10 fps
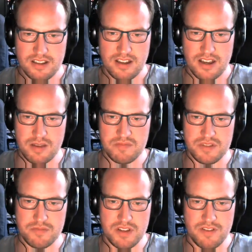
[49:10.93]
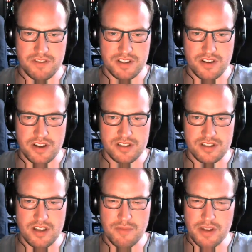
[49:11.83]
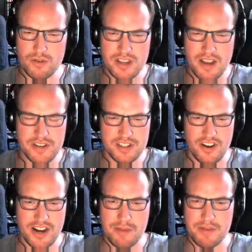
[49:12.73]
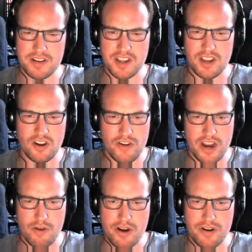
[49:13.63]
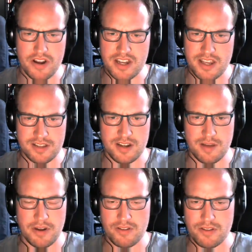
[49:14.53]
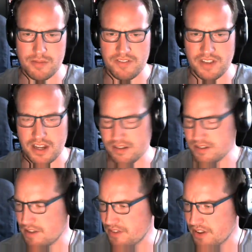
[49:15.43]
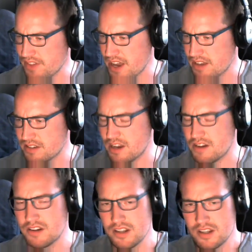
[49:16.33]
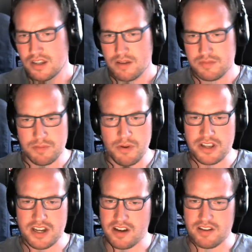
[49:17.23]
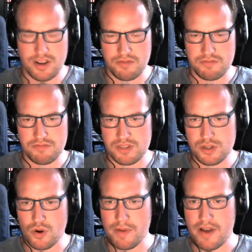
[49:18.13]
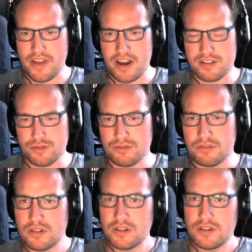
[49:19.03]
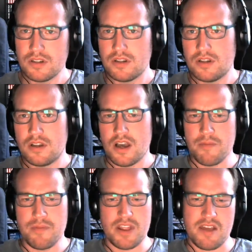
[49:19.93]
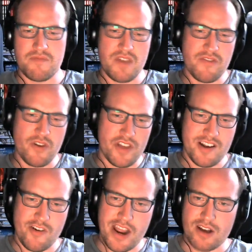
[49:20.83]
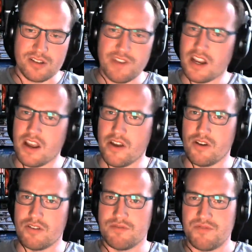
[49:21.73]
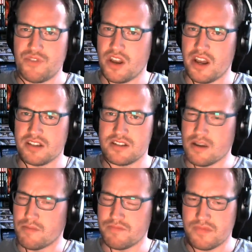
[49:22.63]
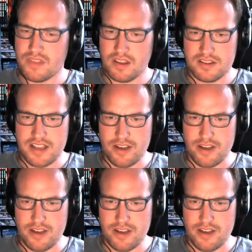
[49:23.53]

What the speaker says: Some different designs and stuff, but they also have a design lab, isn't it? You can create your own ideas and upload them, I think, and stuff like that. So I'm surprised they didn't talk about that at all. But they've got their treehouse thing going on for the next day